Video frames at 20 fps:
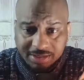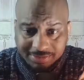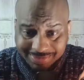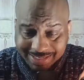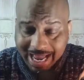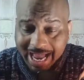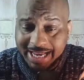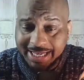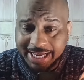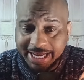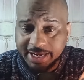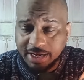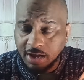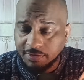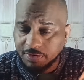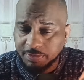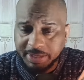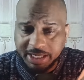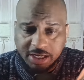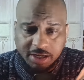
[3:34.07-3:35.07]
Thailand
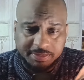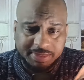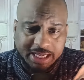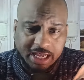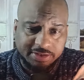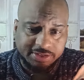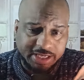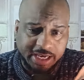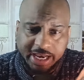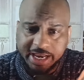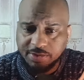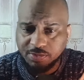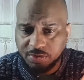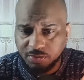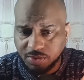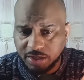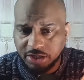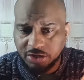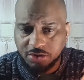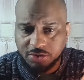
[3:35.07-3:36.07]
government comes out, say, hey, we
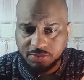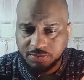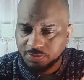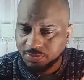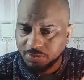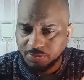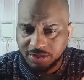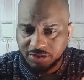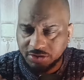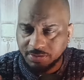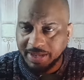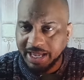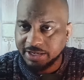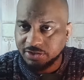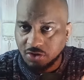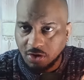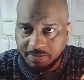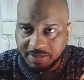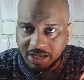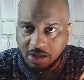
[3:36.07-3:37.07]
want some
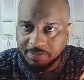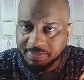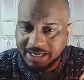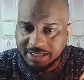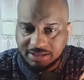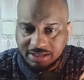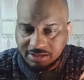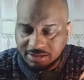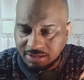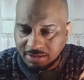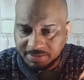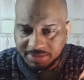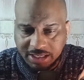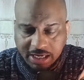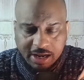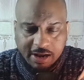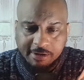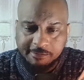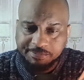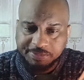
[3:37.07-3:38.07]
XRPL-based systems.
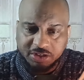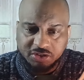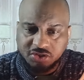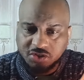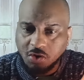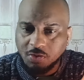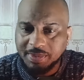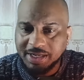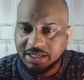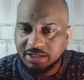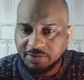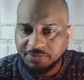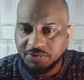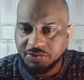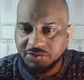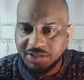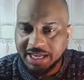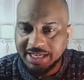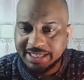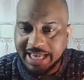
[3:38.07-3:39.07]
There's so many
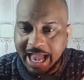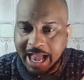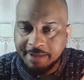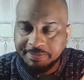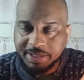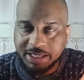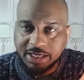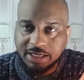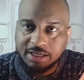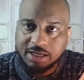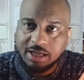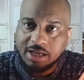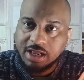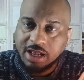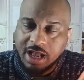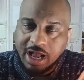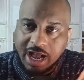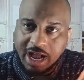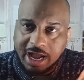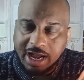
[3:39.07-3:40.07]
different things happening.
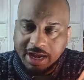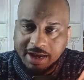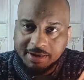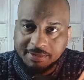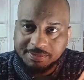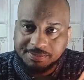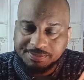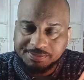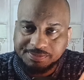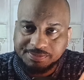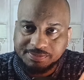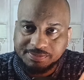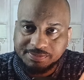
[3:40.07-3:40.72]
Then